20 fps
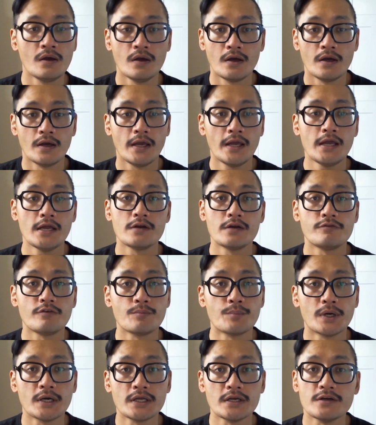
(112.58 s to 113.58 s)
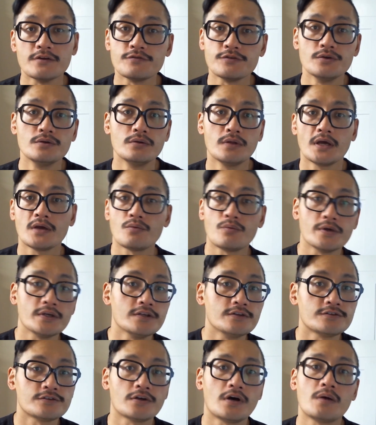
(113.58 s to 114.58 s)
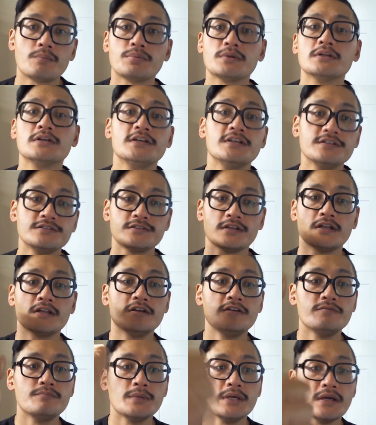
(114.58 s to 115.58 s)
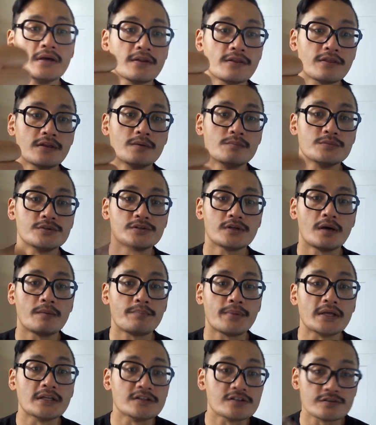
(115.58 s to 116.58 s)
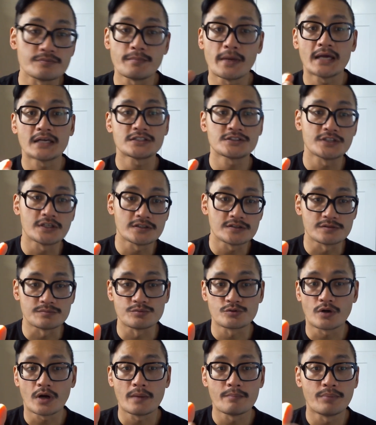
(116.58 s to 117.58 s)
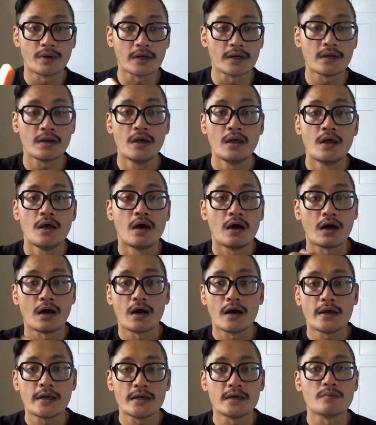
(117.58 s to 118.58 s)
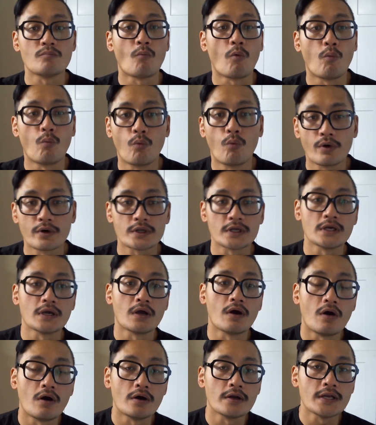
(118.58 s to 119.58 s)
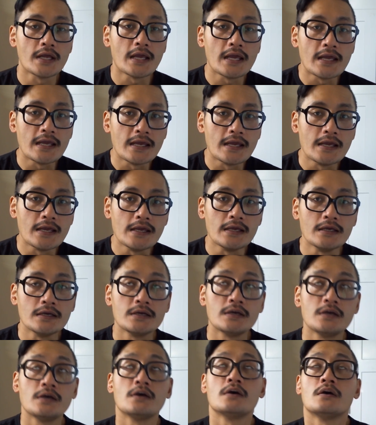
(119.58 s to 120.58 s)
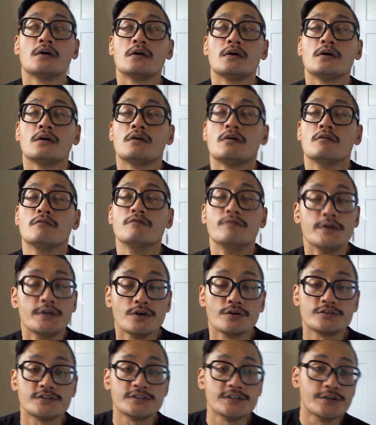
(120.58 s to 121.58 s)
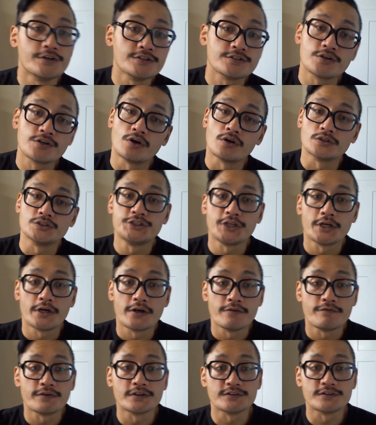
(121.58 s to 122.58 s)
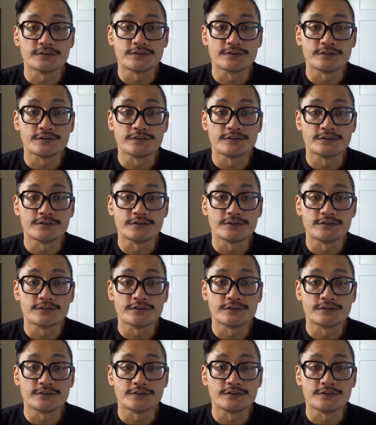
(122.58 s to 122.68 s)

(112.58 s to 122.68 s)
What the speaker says: Hey everybody, if you like what you saw, please leave me a thumbs up and smash that subscribe button. I am working on a video series called Jerry Fixes